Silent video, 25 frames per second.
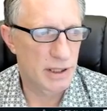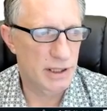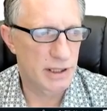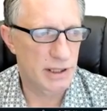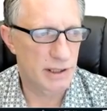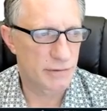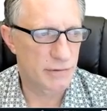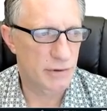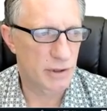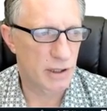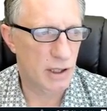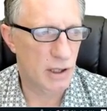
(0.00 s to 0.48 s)
of
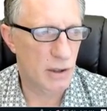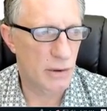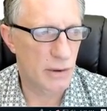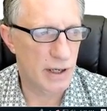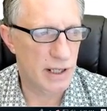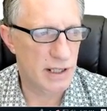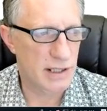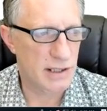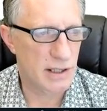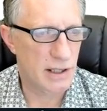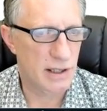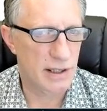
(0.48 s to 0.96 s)
different
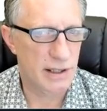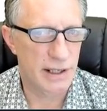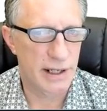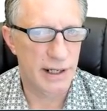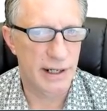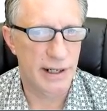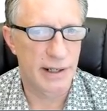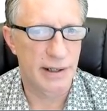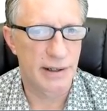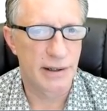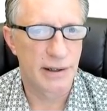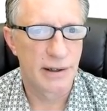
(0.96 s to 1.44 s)
coins on
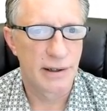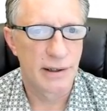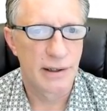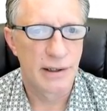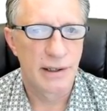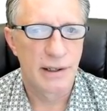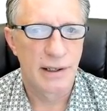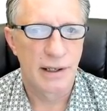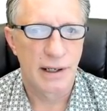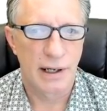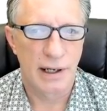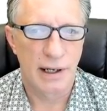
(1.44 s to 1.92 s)
there,
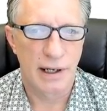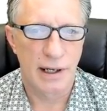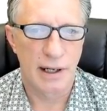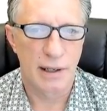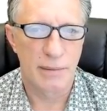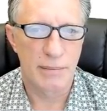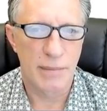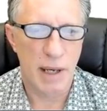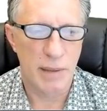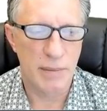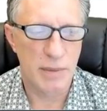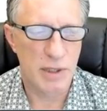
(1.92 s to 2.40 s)

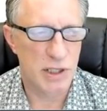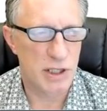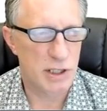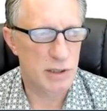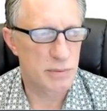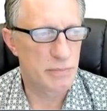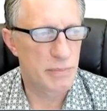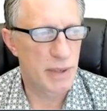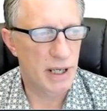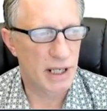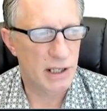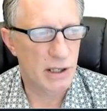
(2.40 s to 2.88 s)
uh, maybe
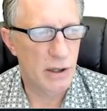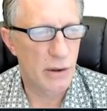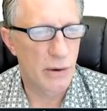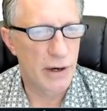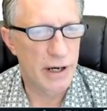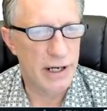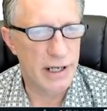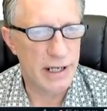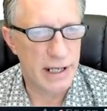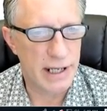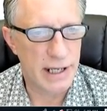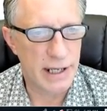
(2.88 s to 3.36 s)
just
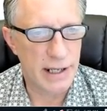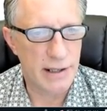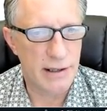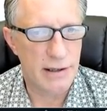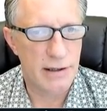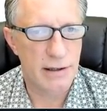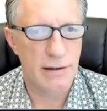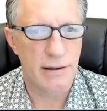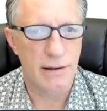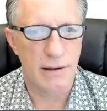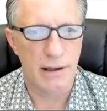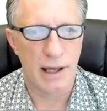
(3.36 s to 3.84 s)
Bitcoin, E T H,
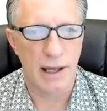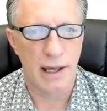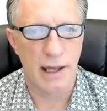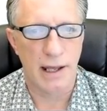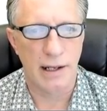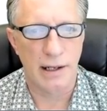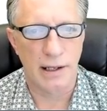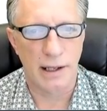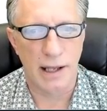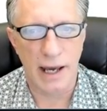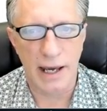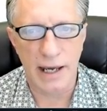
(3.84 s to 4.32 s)

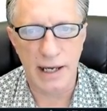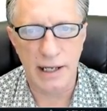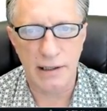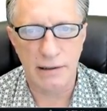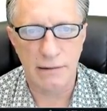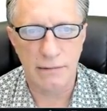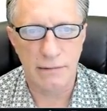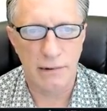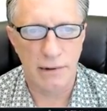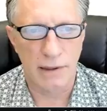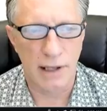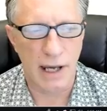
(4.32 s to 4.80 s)
and Lite,
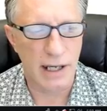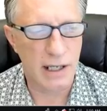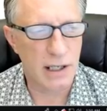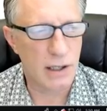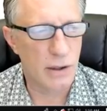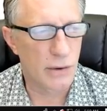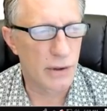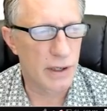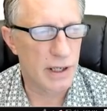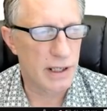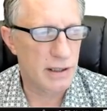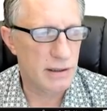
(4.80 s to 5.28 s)

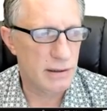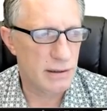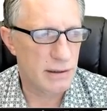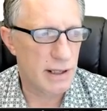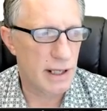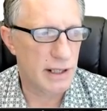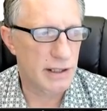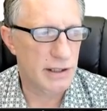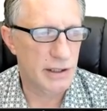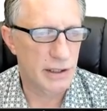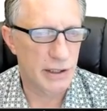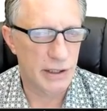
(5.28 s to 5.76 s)
Litecoin,
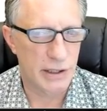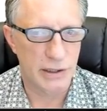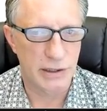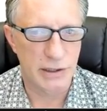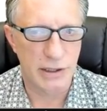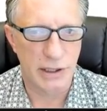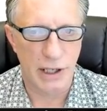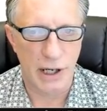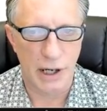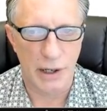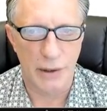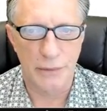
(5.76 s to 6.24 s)
then you're good
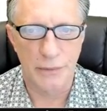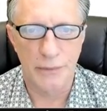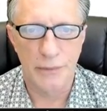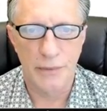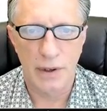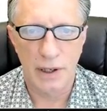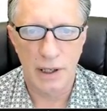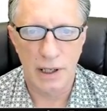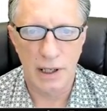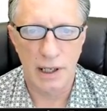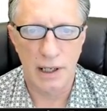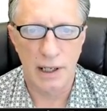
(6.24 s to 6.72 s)
to go.
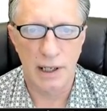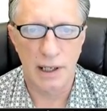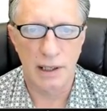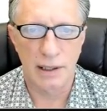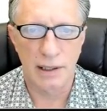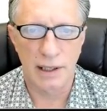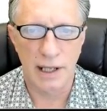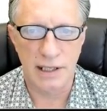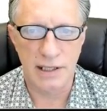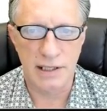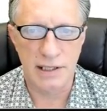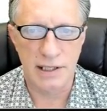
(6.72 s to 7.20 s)
Uh,
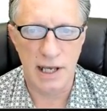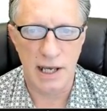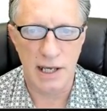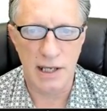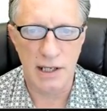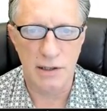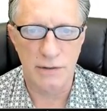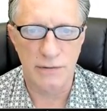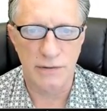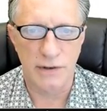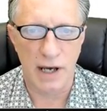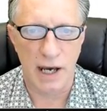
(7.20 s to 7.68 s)
let's say
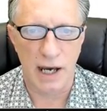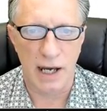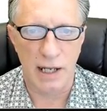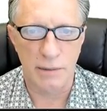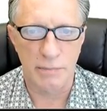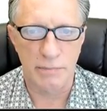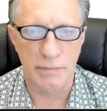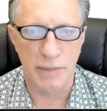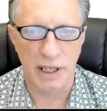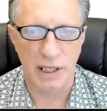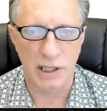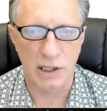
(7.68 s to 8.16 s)
you've
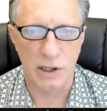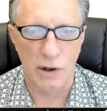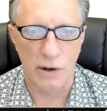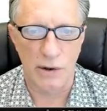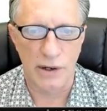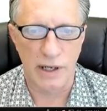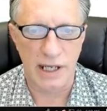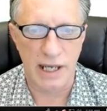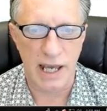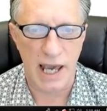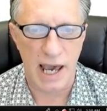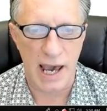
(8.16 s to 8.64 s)
got
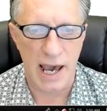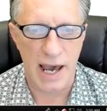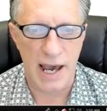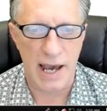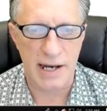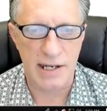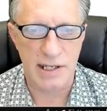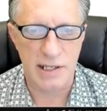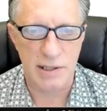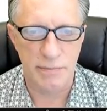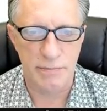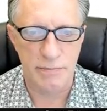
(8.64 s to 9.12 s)
Bitcoin
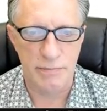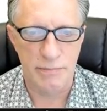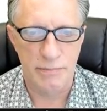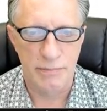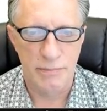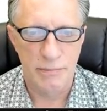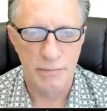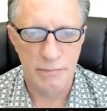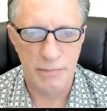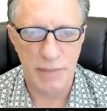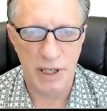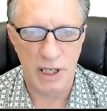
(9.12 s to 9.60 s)
Cash,
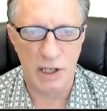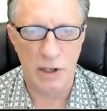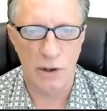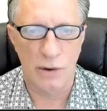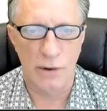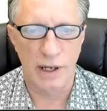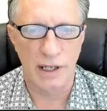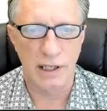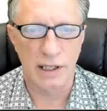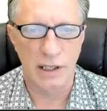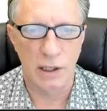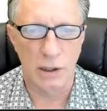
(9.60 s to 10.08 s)

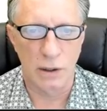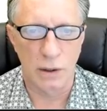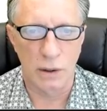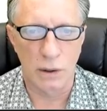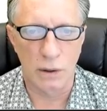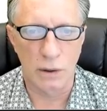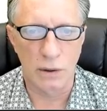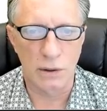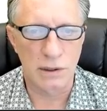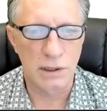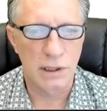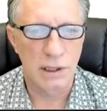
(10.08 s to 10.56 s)
Bitcoin
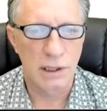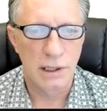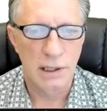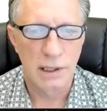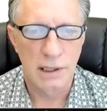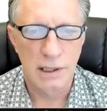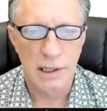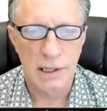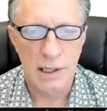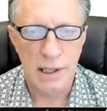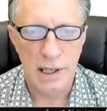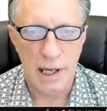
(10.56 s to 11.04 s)
Gold,
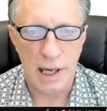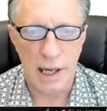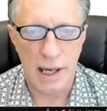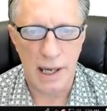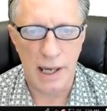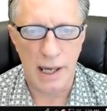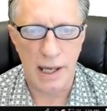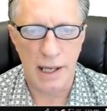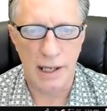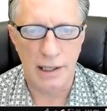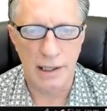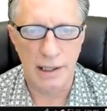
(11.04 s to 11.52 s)

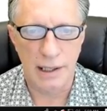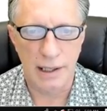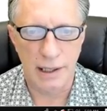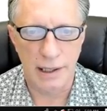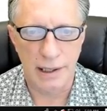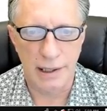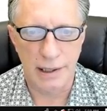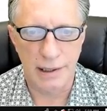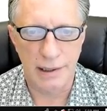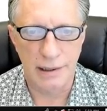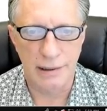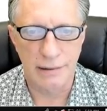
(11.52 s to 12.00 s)
and
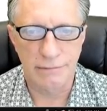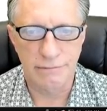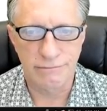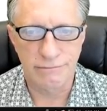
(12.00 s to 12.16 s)
uh,